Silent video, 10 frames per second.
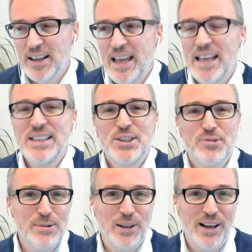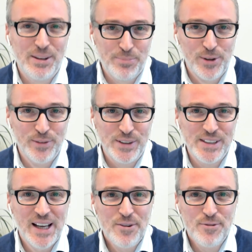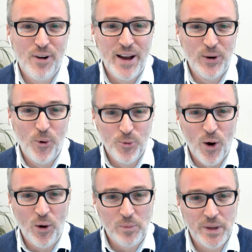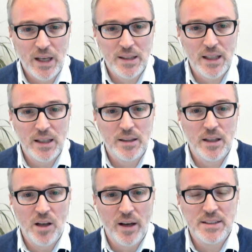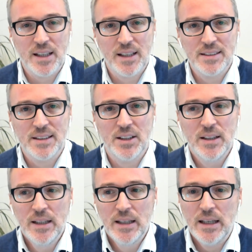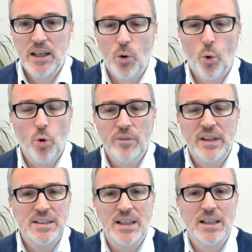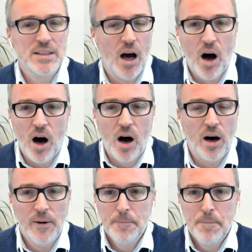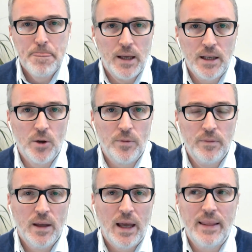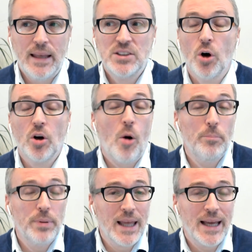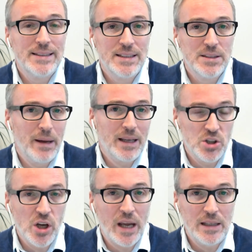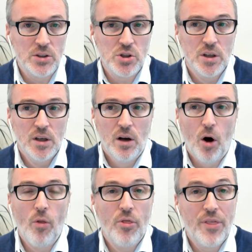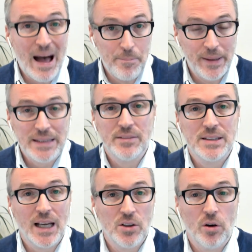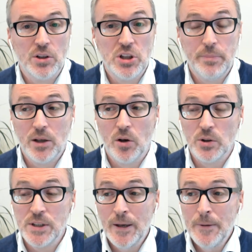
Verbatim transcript: History will either prove us right or wrong, but I think the nice thing is that, you know, all of these things are, you know, it's not complicated to make a change on that piece of the technology, because